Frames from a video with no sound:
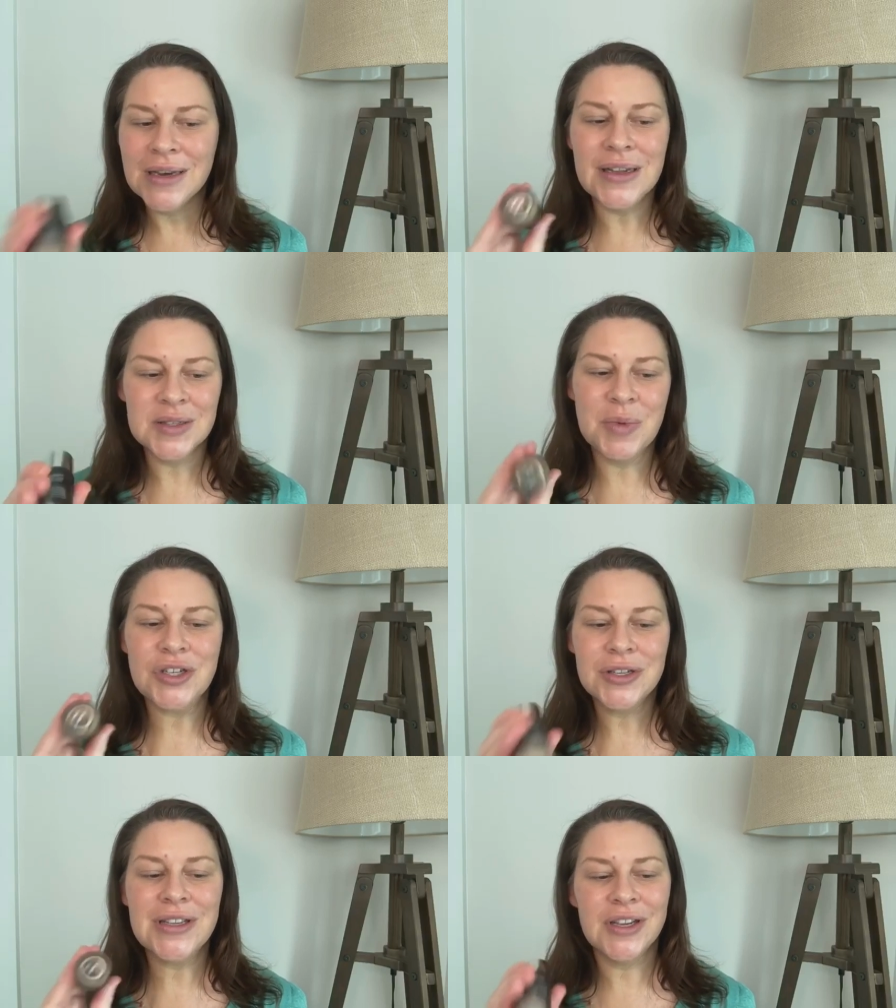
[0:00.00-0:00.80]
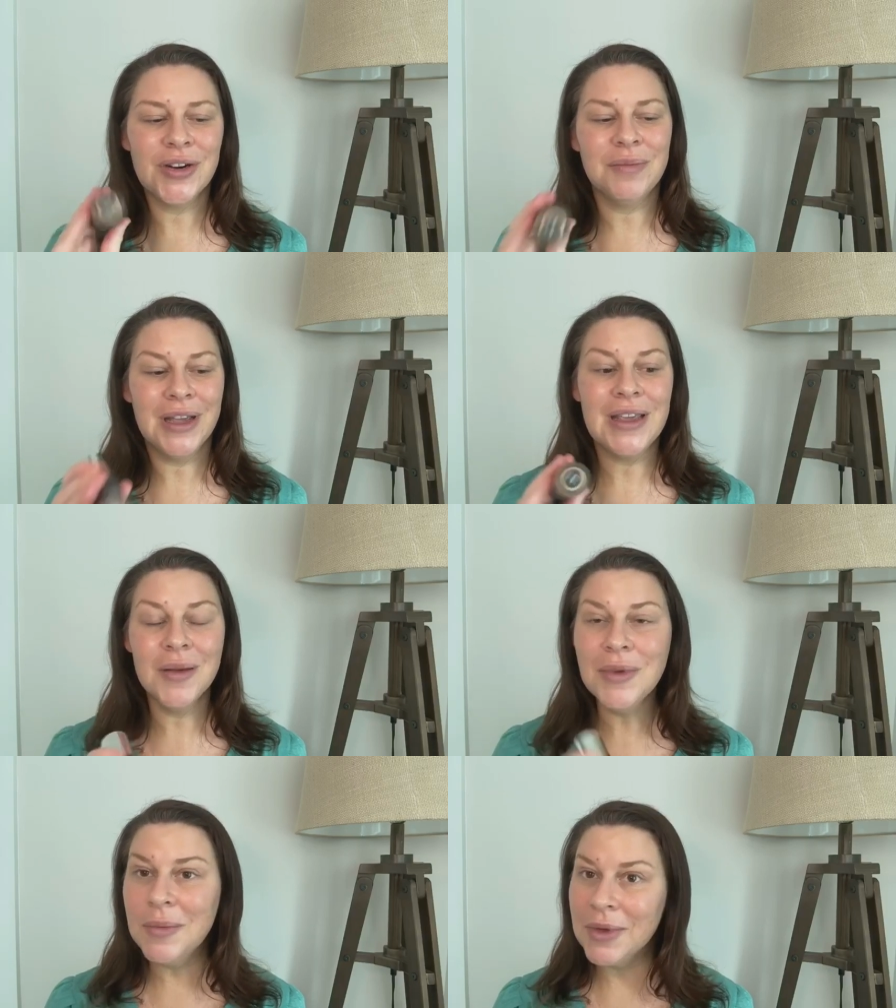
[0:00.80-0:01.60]
especially here in
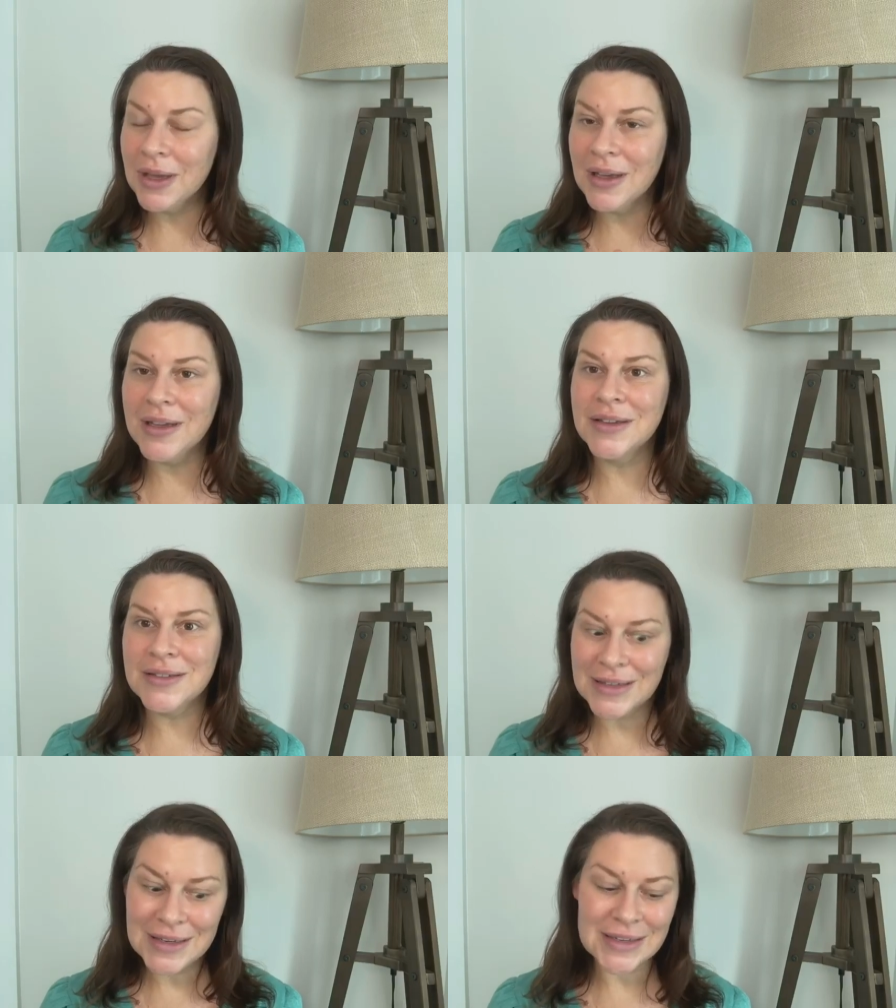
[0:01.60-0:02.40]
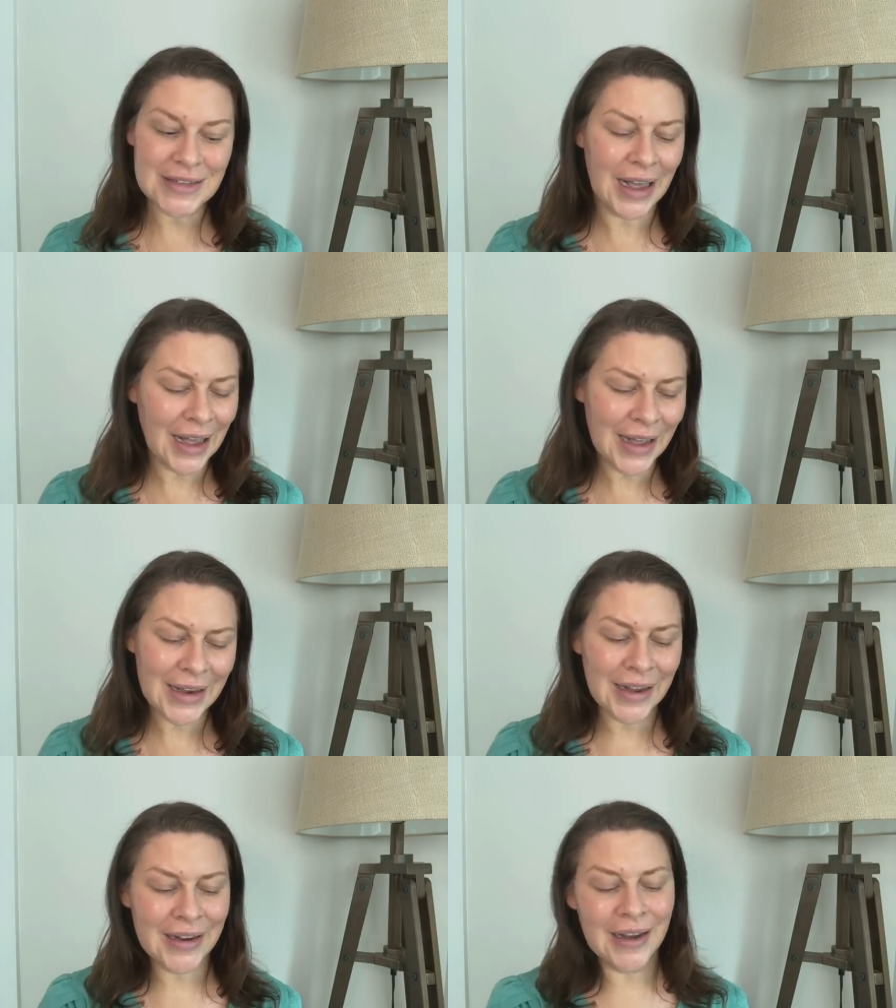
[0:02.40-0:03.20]
Miami because it is hot,
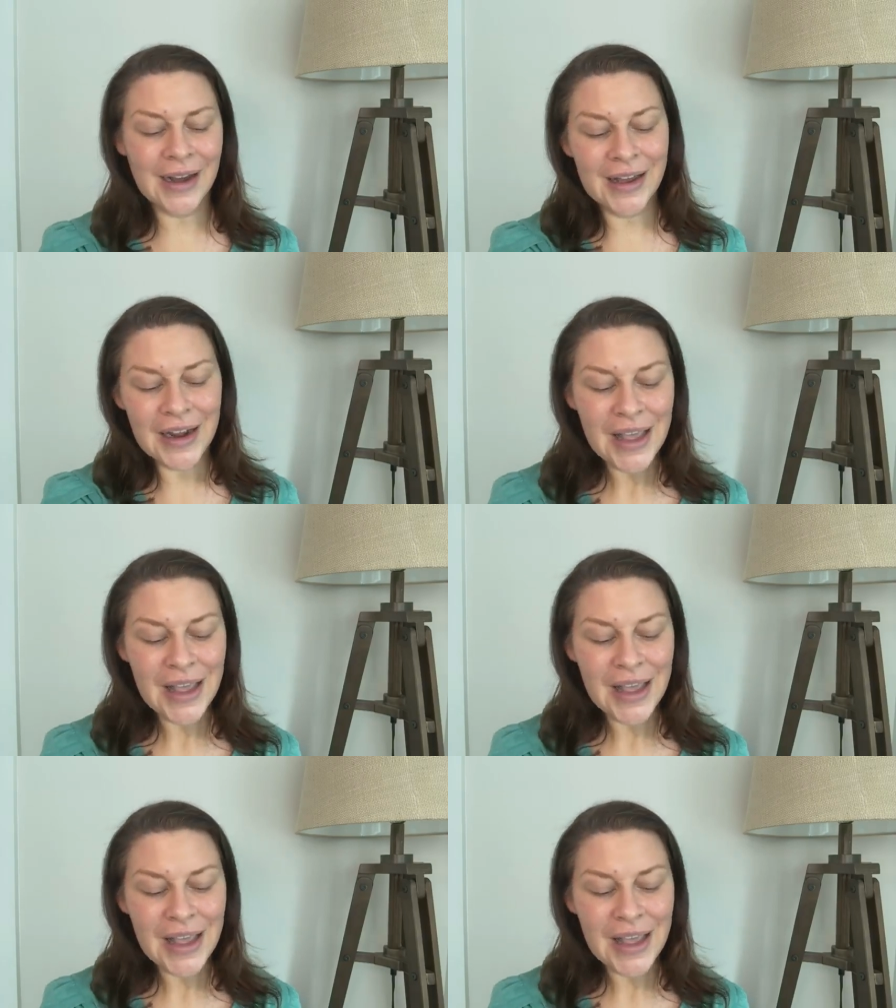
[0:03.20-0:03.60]
hot, hot.